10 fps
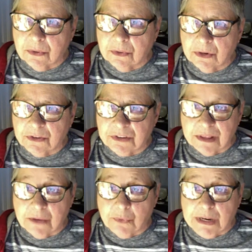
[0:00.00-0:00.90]
there's
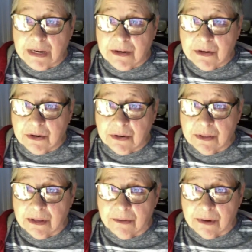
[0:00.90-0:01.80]
nothing we need to do
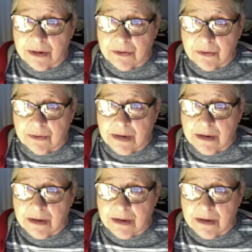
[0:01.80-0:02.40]
then, right, Tony?